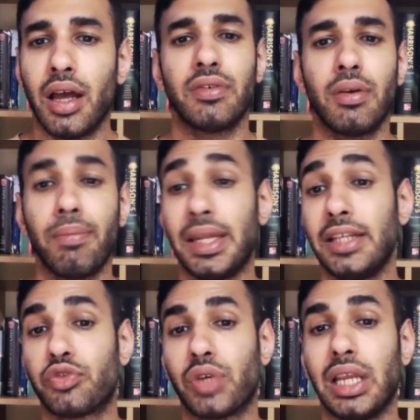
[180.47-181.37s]
many
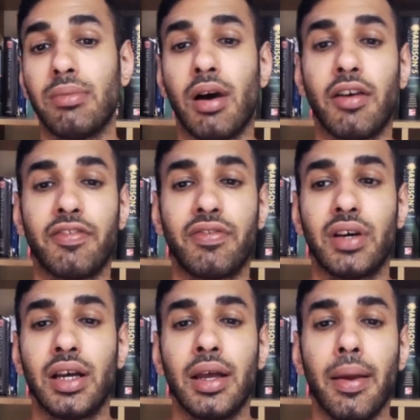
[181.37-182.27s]
dream of
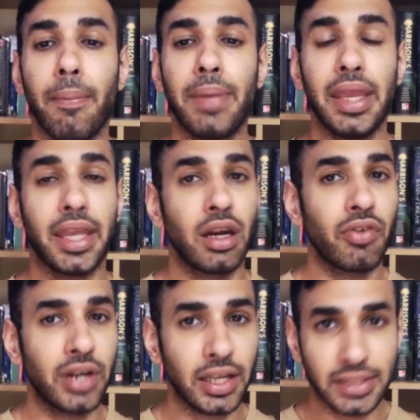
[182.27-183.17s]
being an
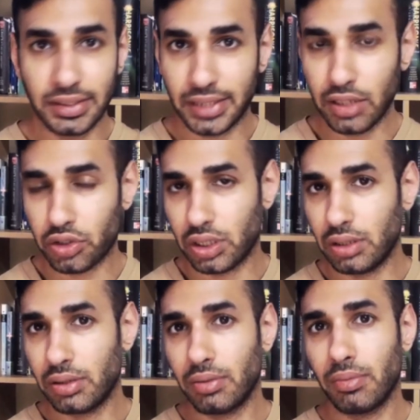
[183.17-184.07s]
overnight sensation,
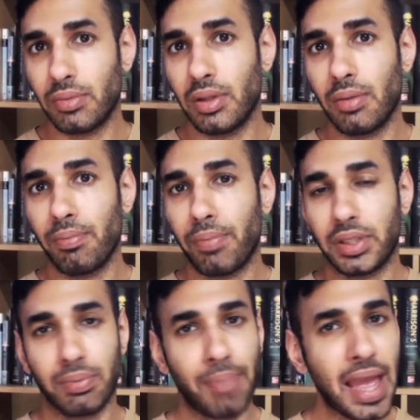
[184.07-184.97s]
but
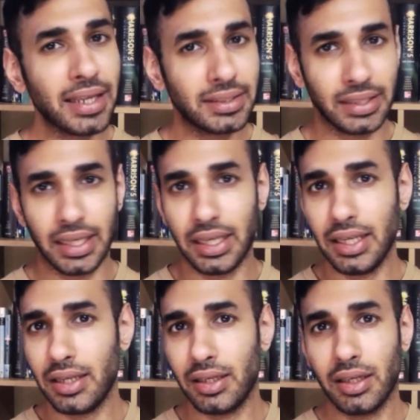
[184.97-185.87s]
Banksy,
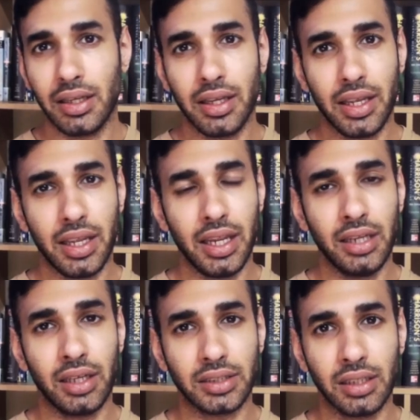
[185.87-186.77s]
he
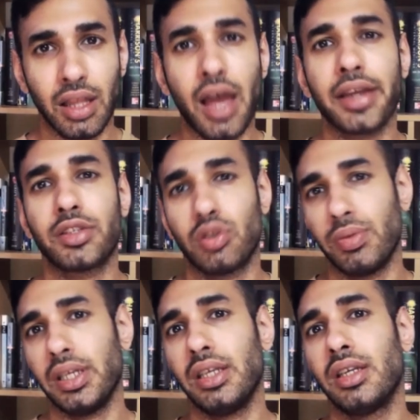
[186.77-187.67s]
doesn't like to
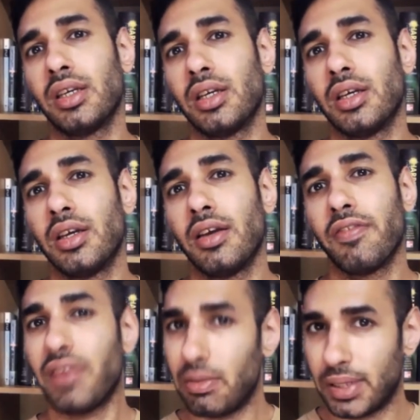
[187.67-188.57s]
be
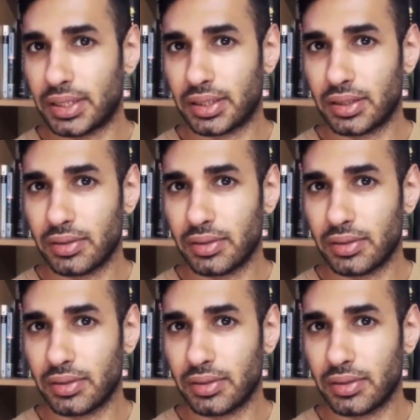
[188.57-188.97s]
famous.